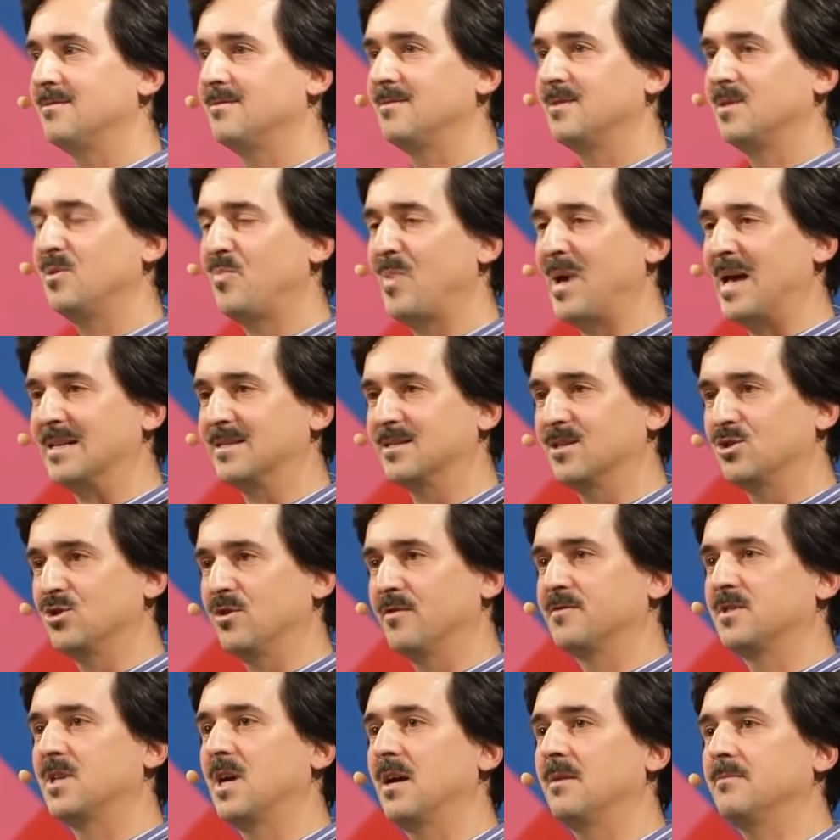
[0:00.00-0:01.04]
the passage
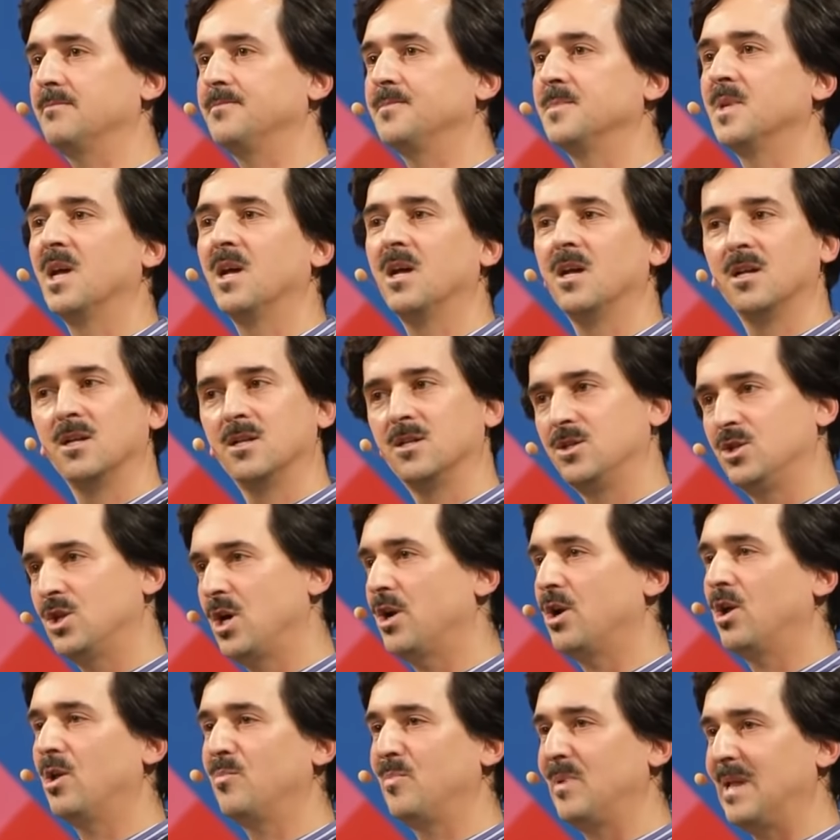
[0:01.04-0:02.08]
of time.
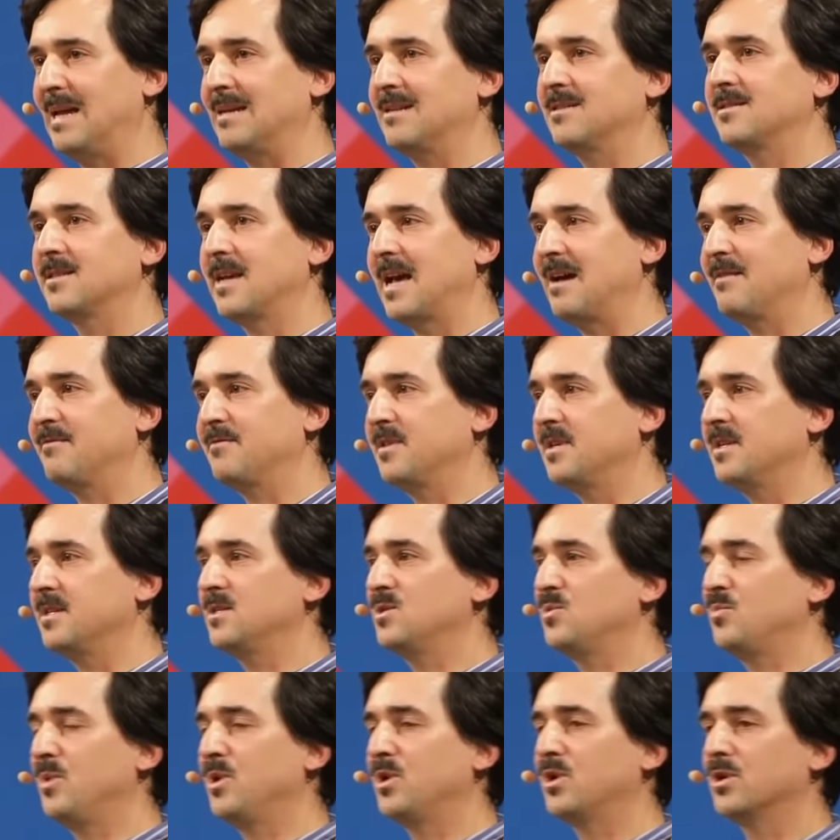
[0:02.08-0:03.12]
Not all planets have
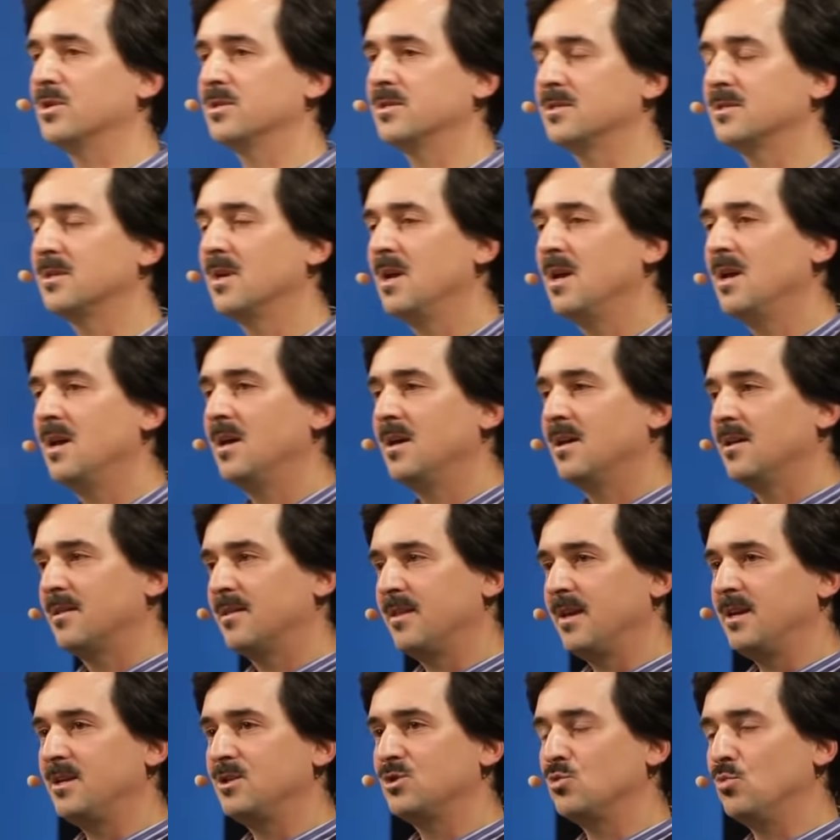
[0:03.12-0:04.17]
this because
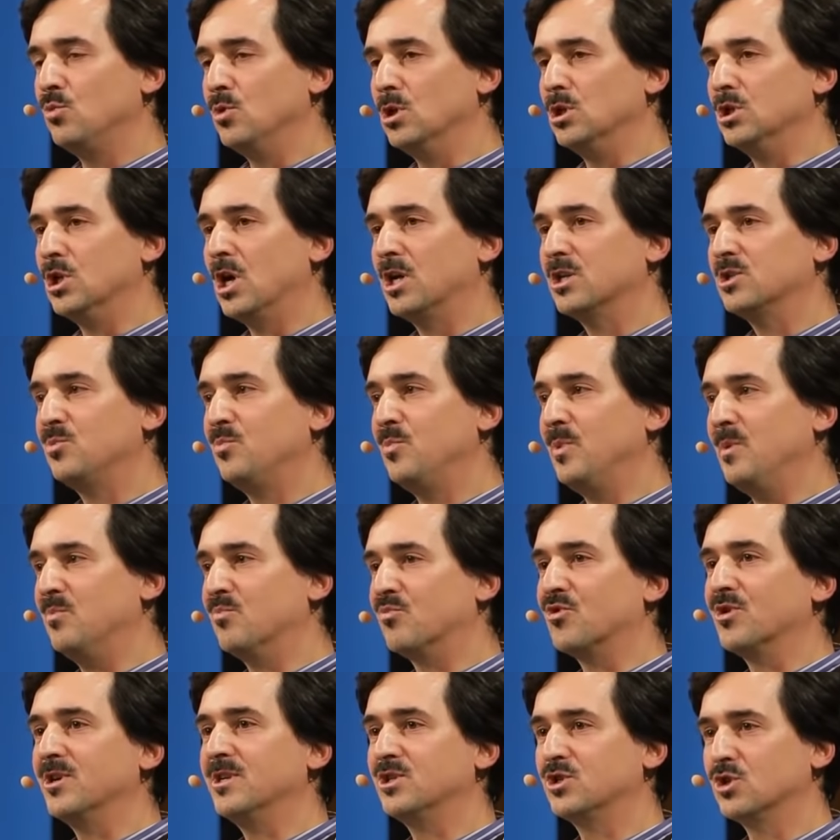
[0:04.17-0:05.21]
things will not be
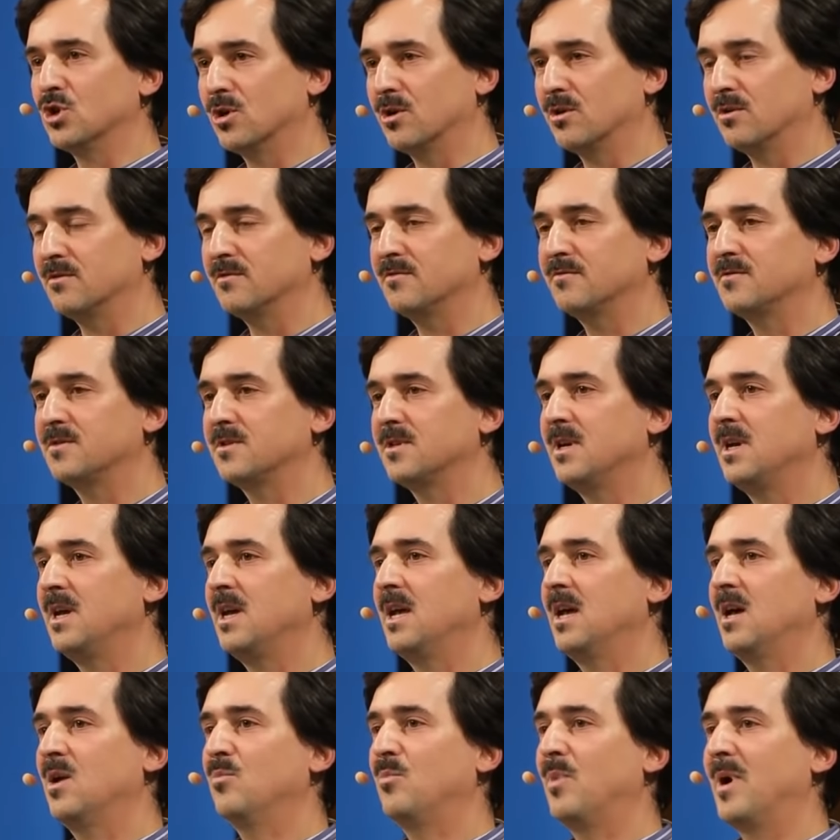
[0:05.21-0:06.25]
preserved
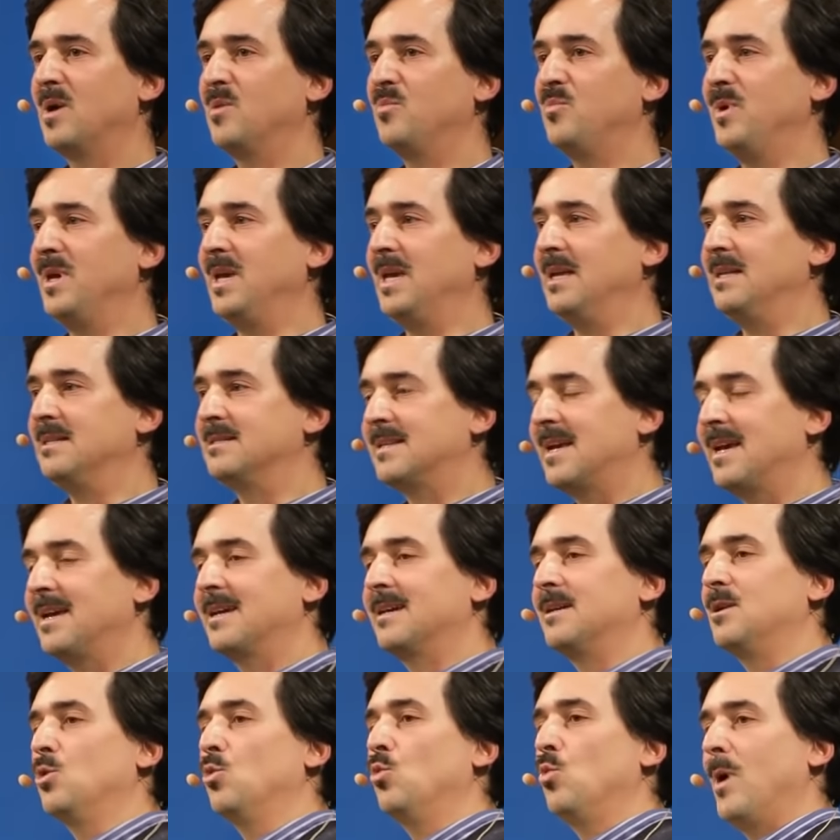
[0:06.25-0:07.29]
by being
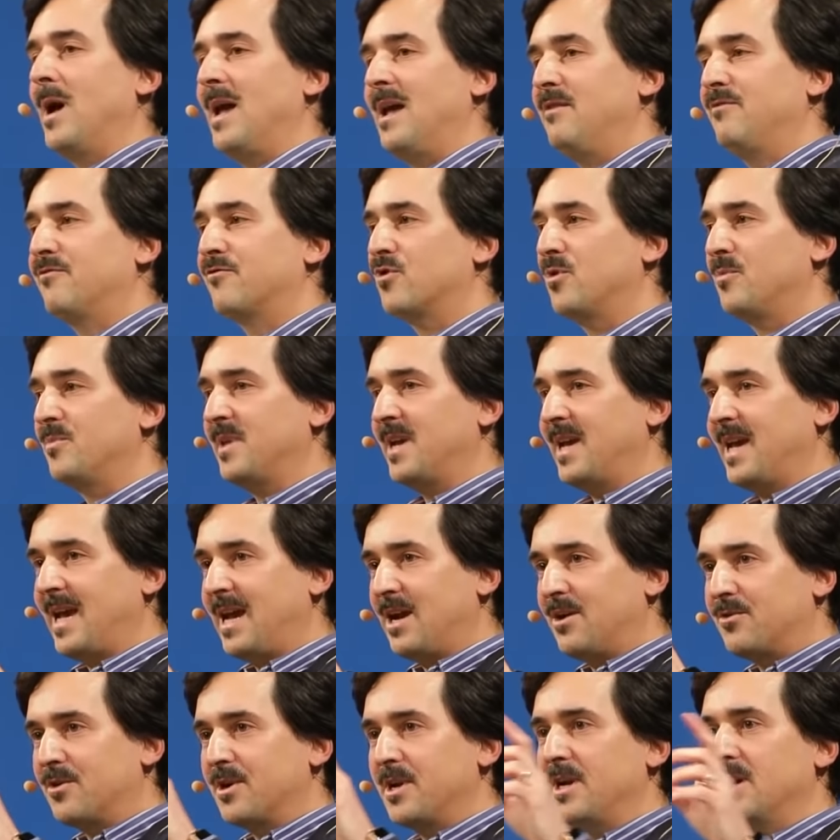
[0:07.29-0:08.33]
taken away from the
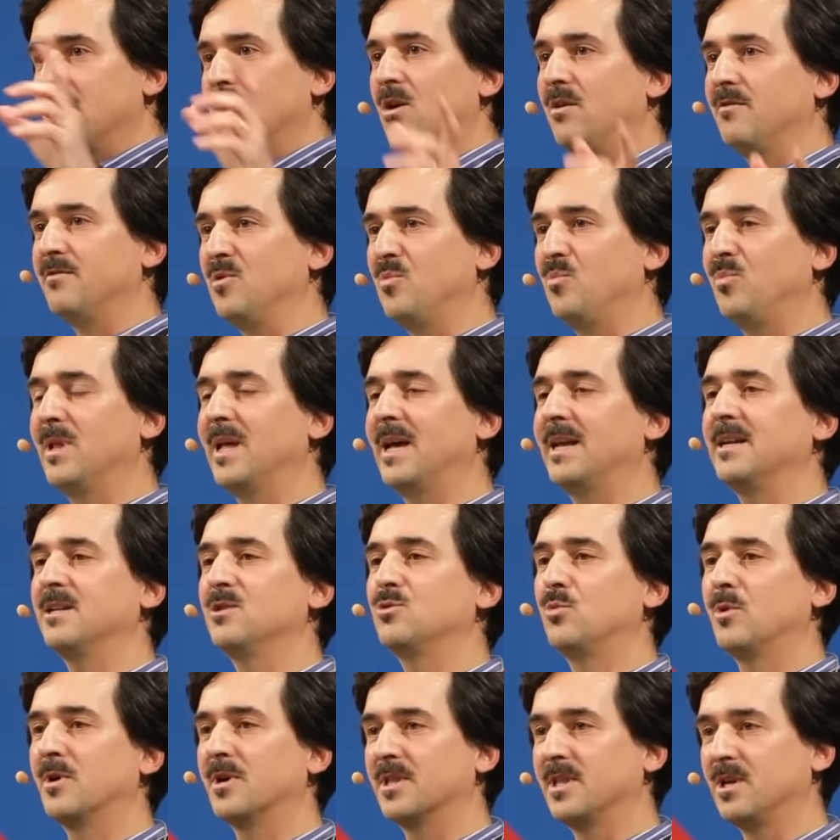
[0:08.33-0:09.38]
area of the
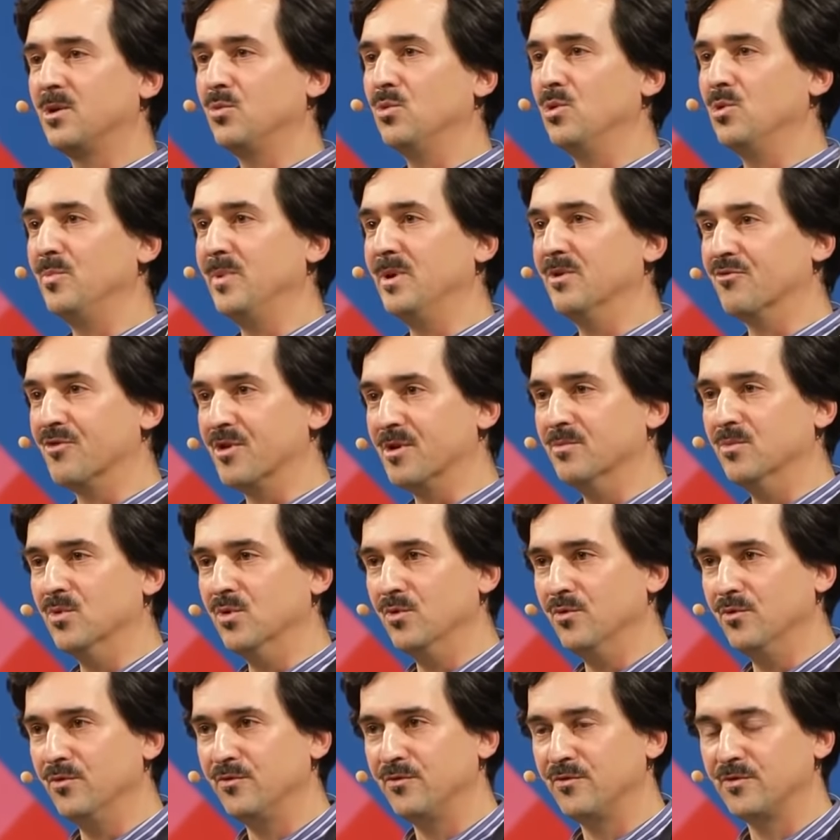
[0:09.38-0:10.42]
planet where they will be
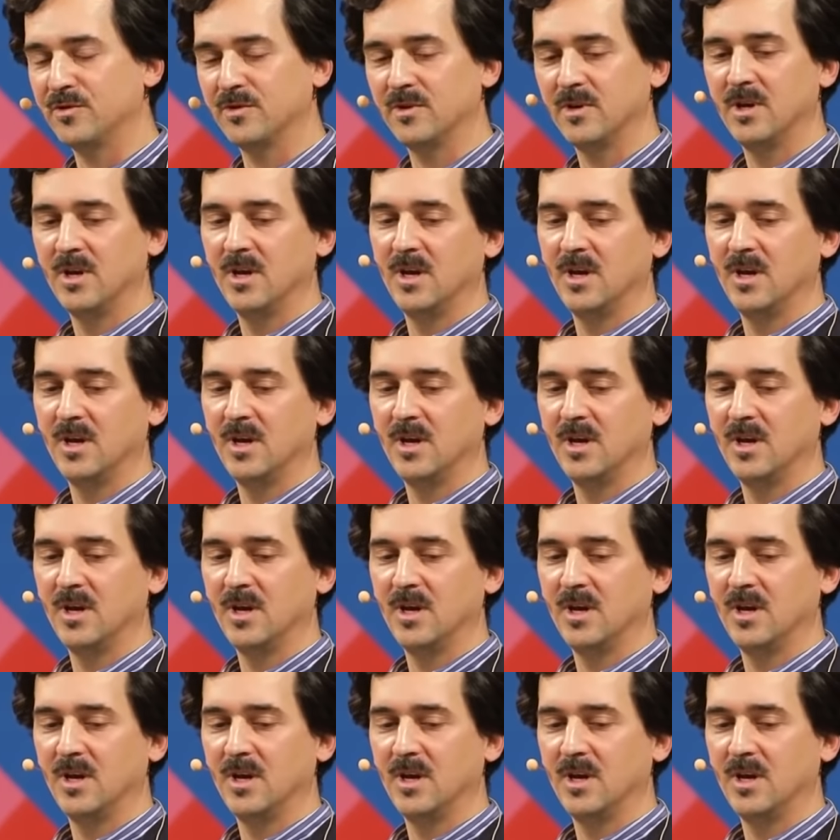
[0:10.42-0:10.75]
removed